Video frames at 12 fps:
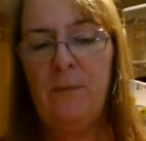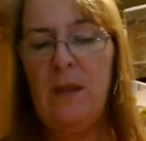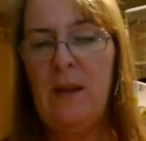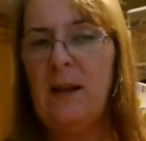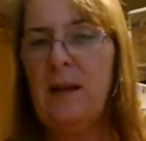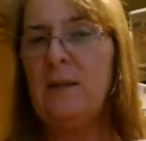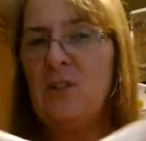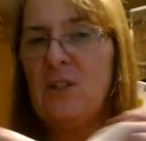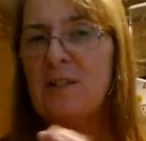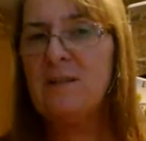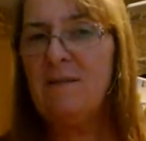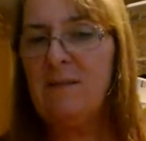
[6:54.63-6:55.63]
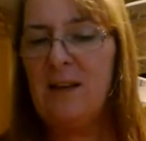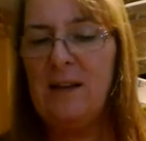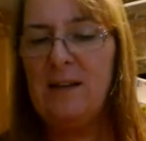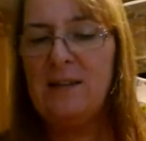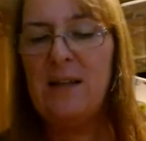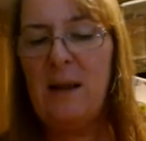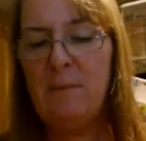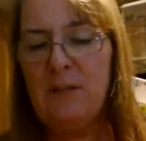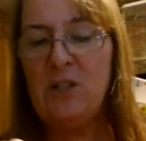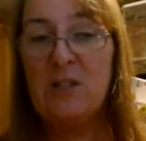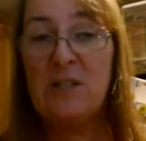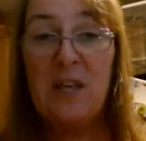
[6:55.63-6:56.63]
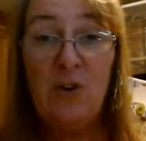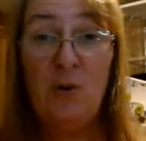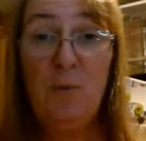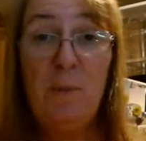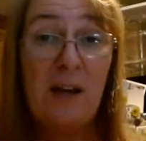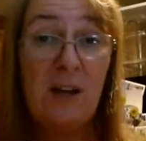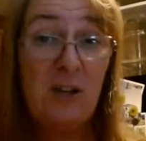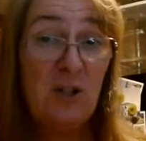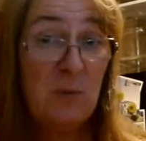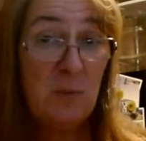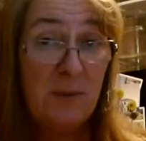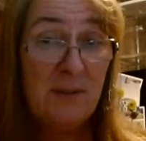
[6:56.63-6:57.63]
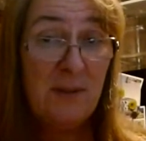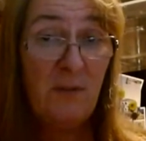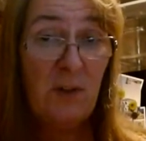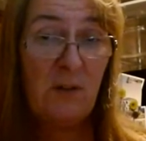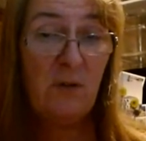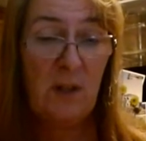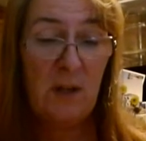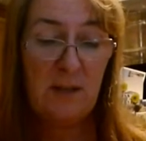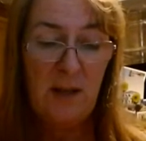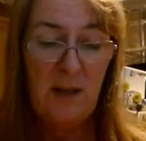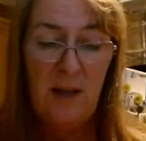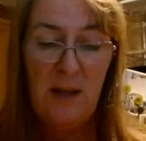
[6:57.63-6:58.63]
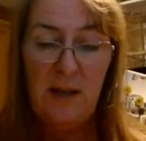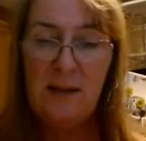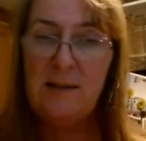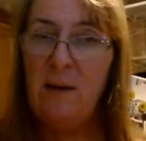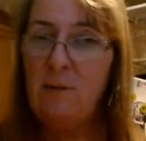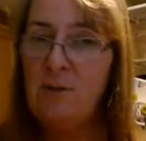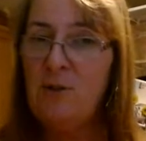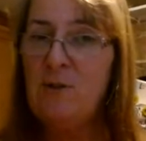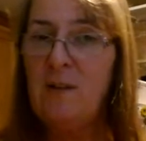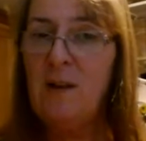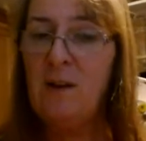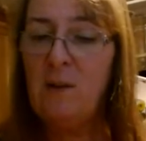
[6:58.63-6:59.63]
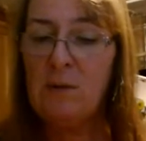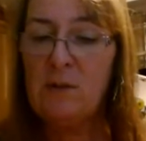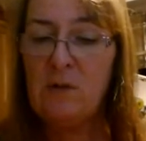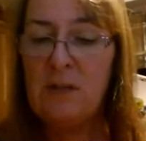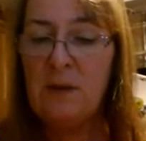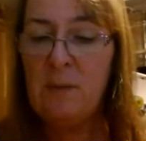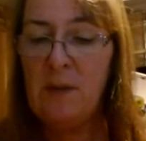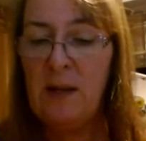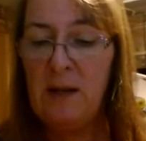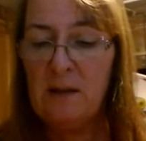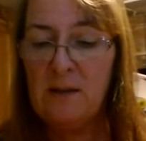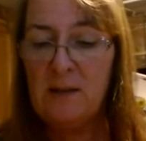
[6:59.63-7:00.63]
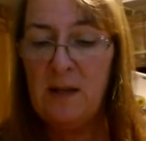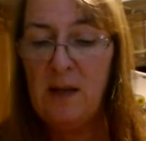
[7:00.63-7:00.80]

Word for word: and I just kind of said, I'm going to just get a new package specific for this because I was using the other ones for something else.